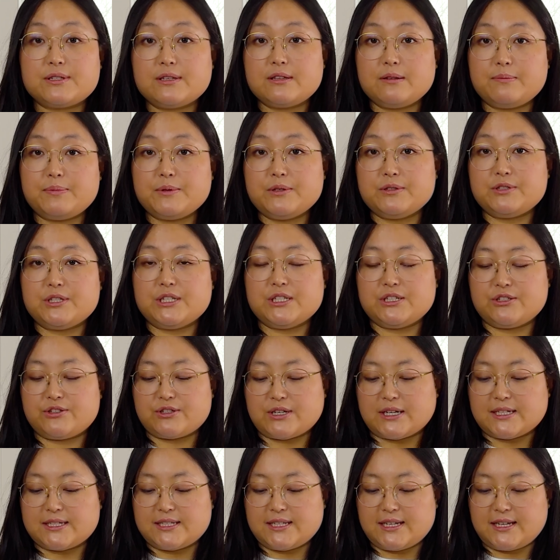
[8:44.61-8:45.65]
of the blue cheese
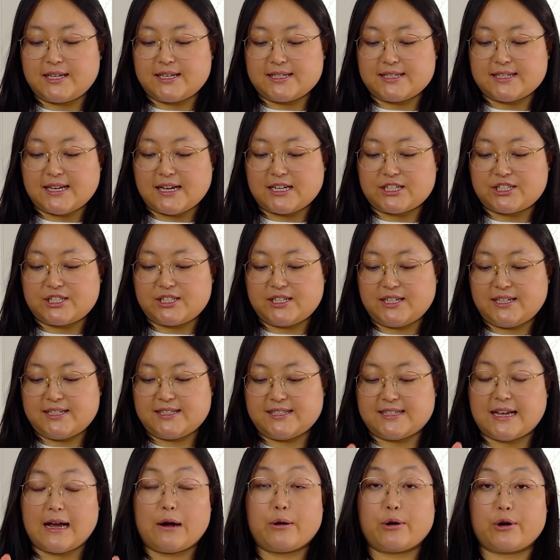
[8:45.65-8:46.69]
dressing is actually
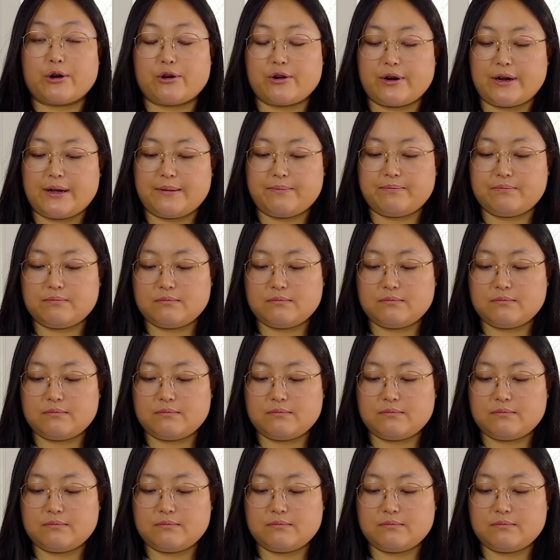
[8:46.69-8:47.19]
sour cream.